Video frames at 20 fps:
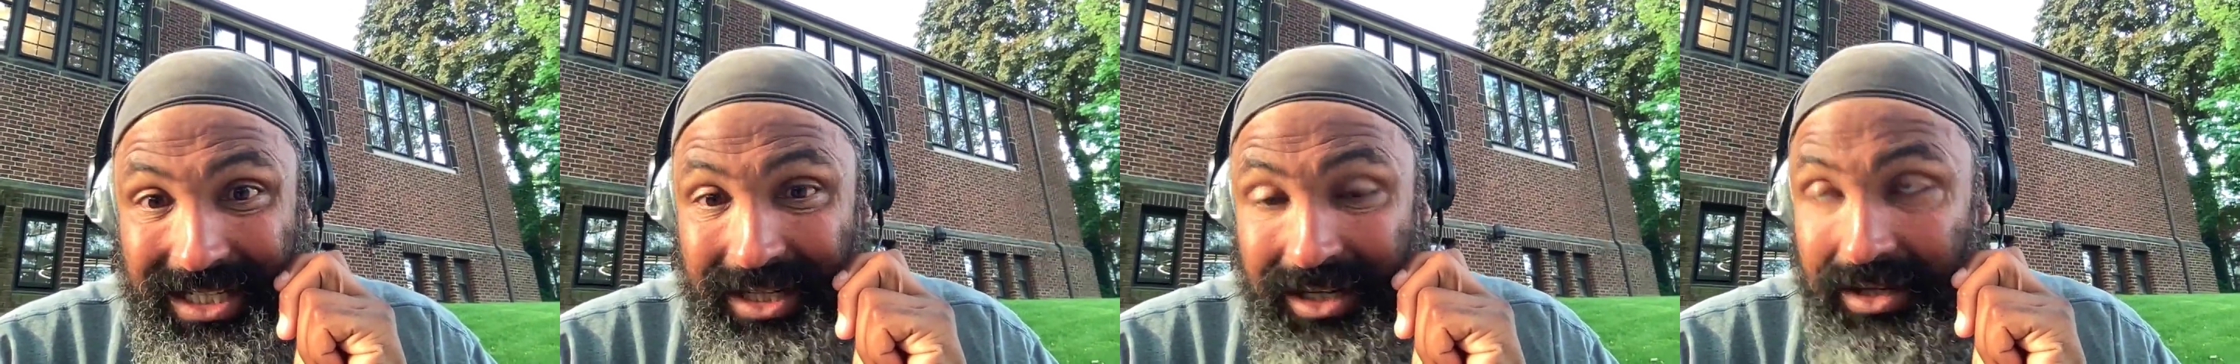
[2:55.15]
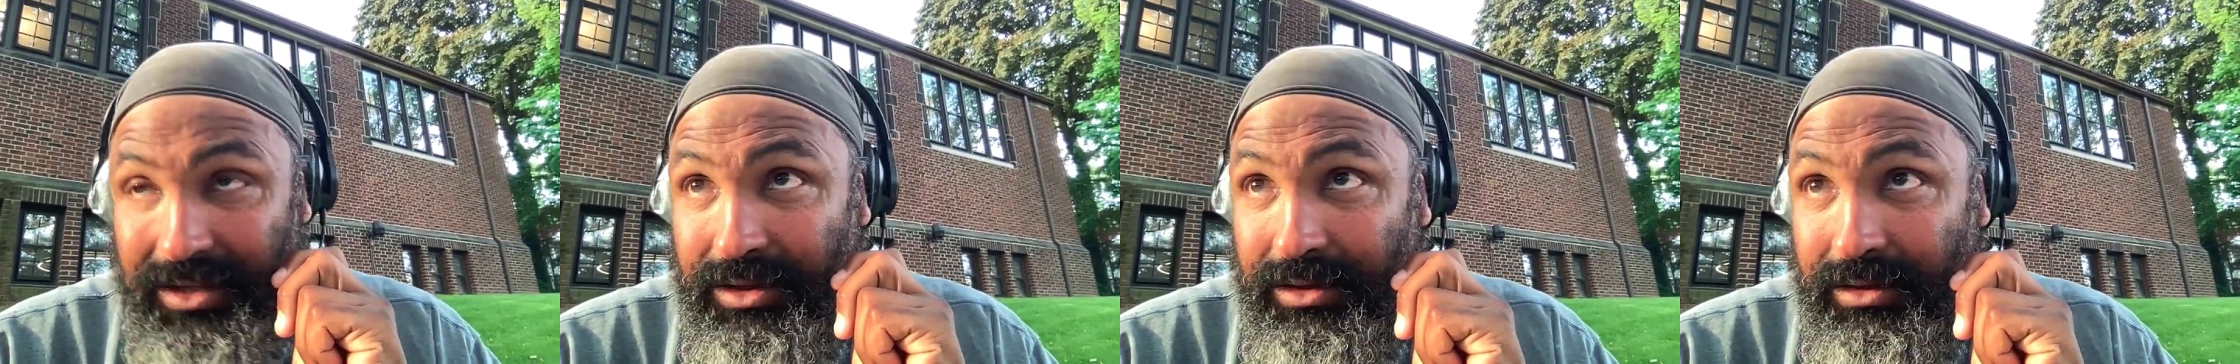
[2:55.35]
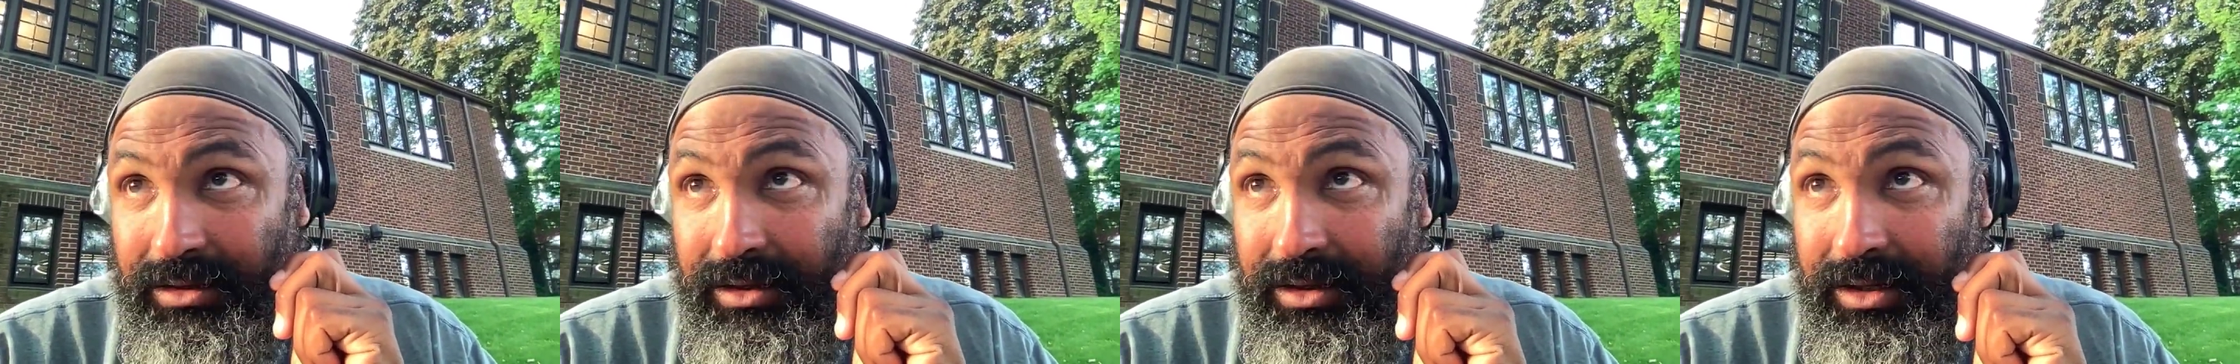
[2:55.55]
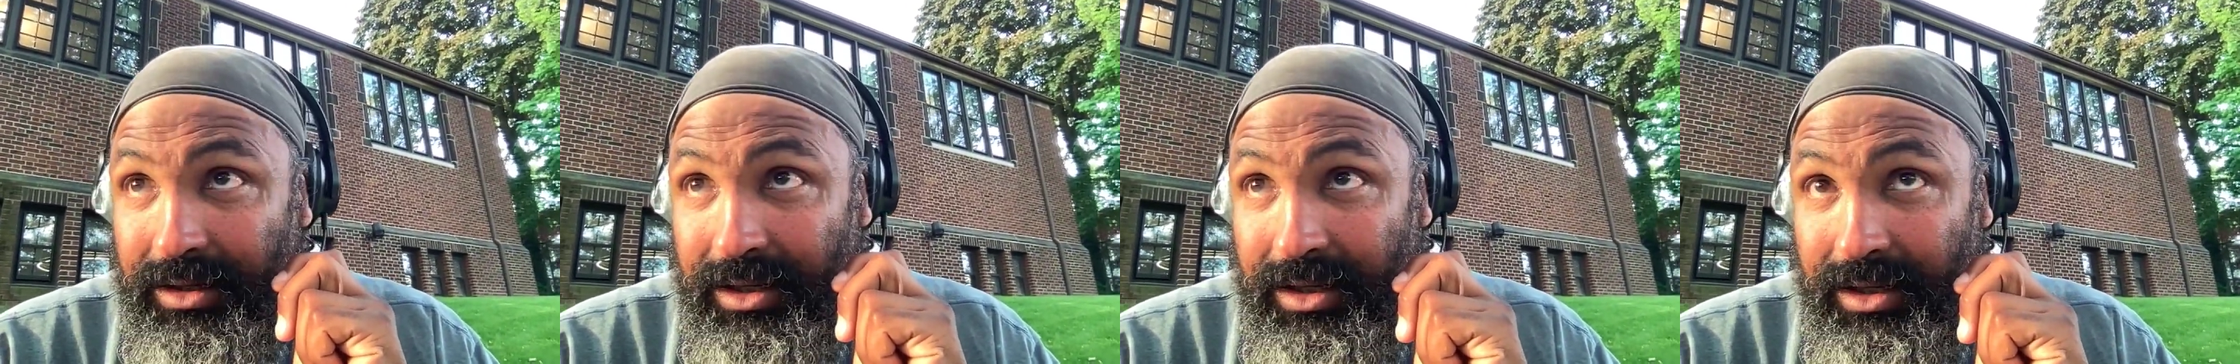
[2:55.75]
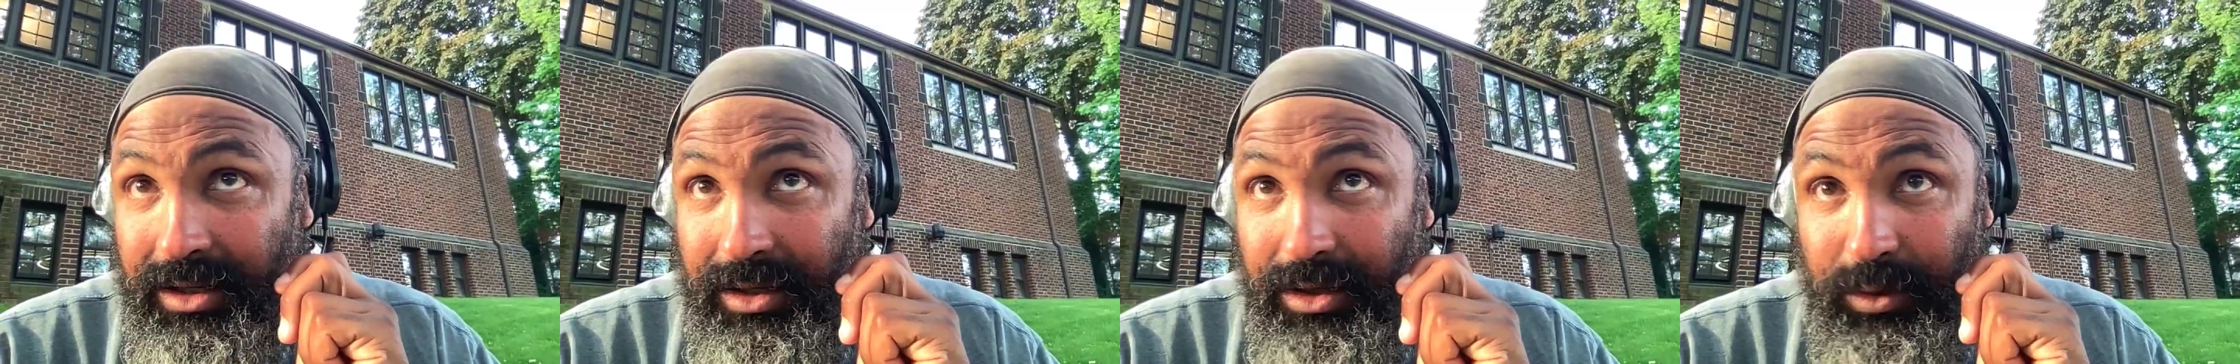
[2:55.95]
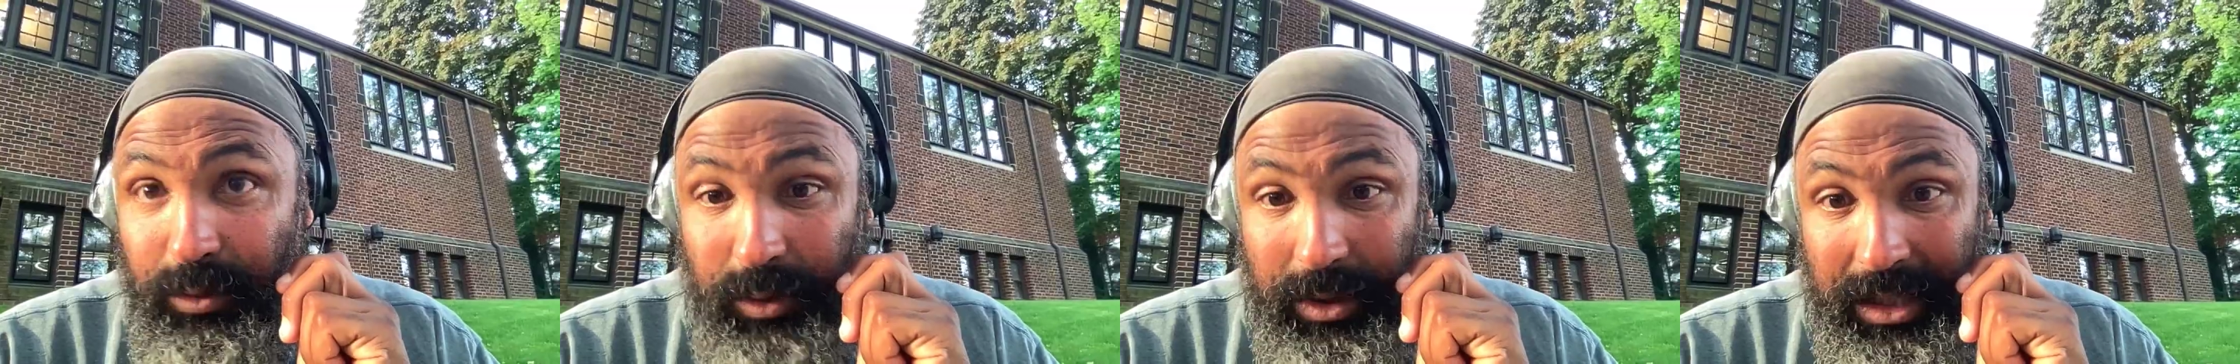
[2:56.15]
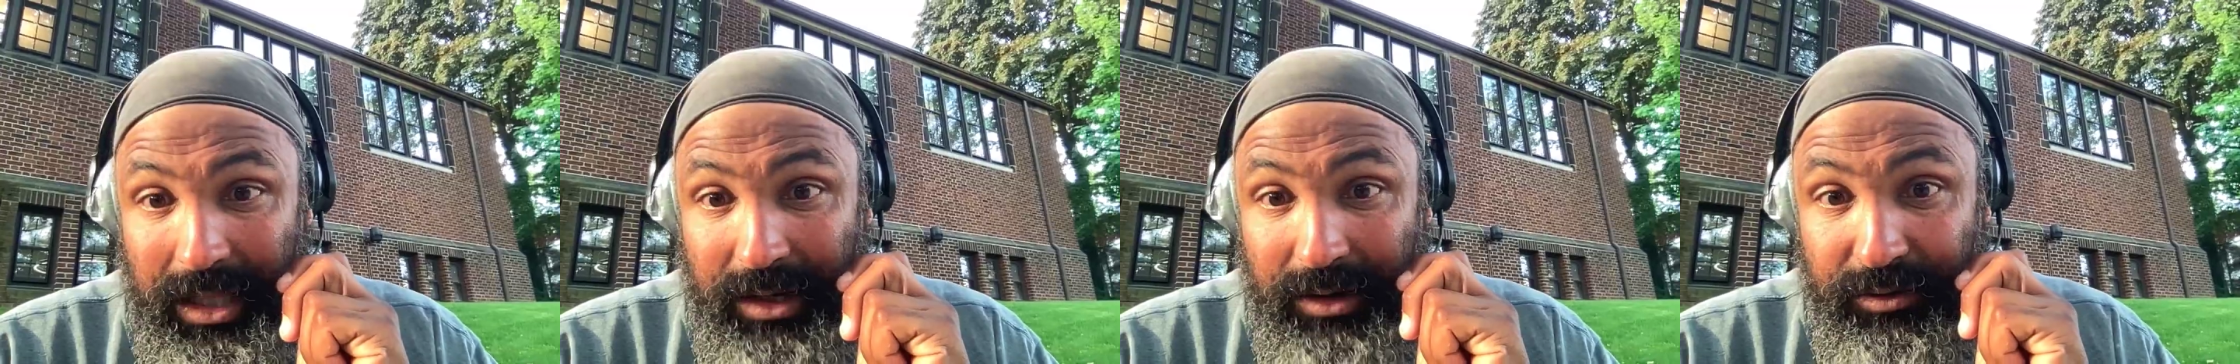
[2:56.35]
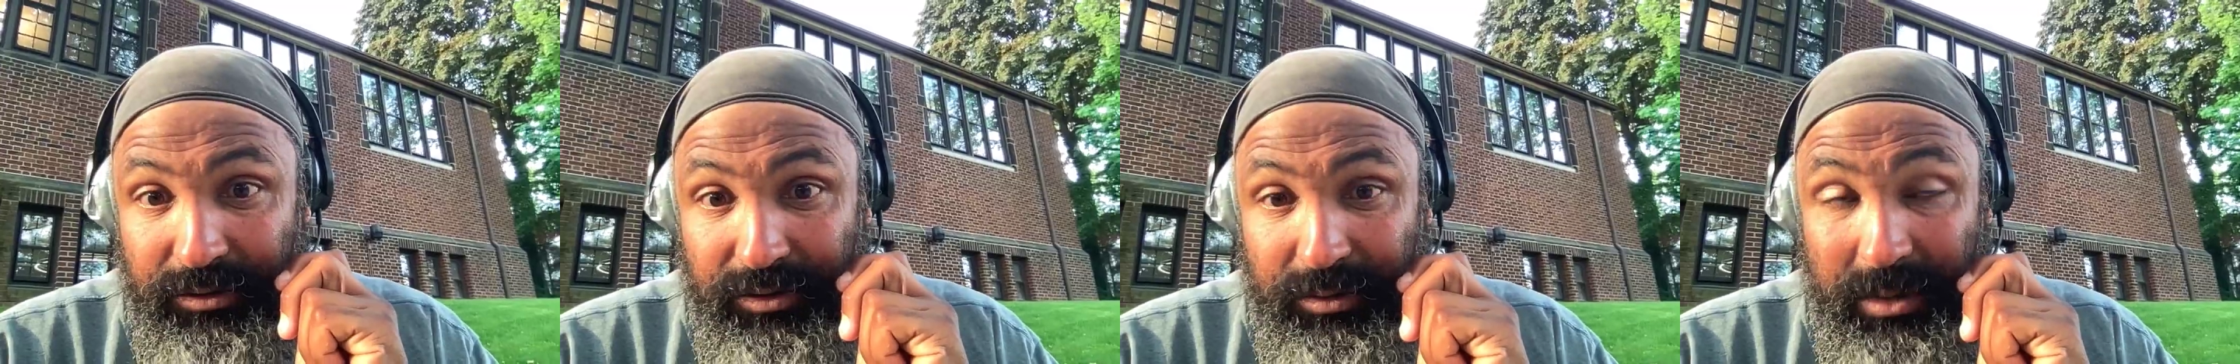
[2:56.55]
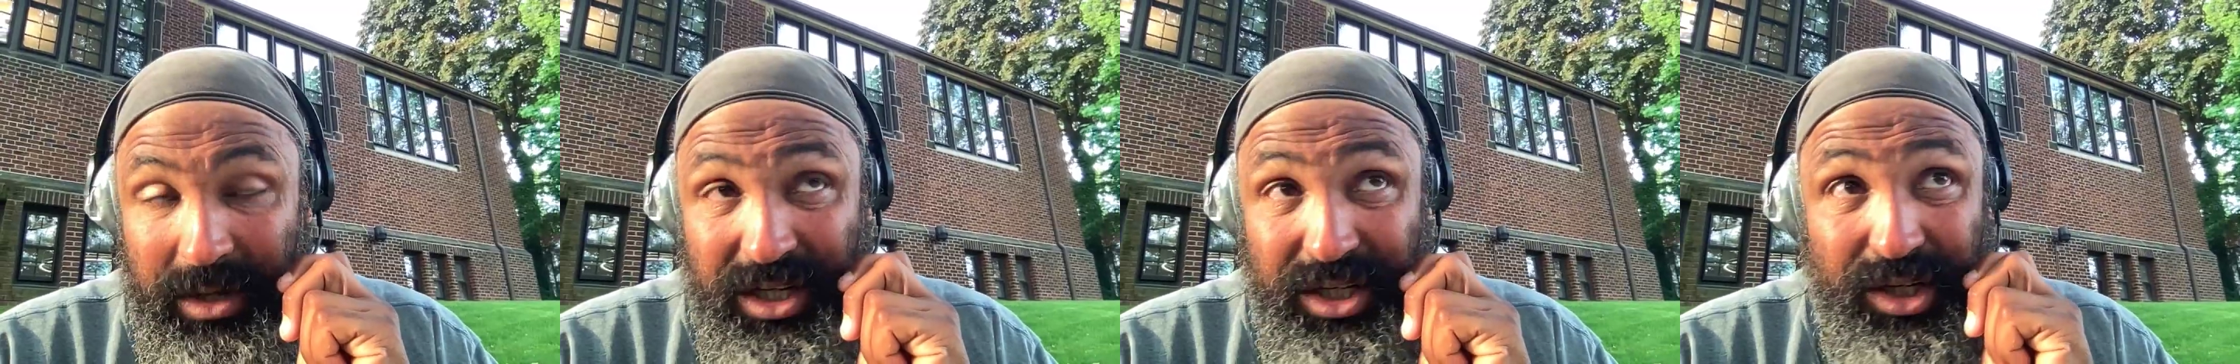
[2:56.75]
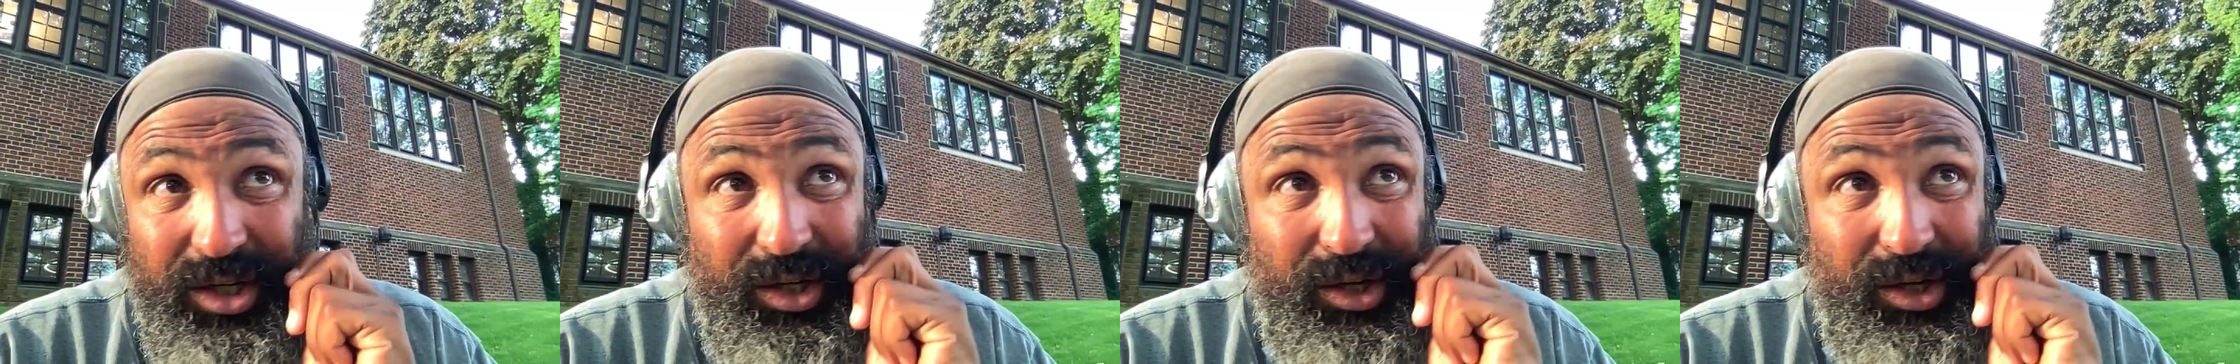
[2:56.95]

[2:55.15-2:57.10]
other with that information?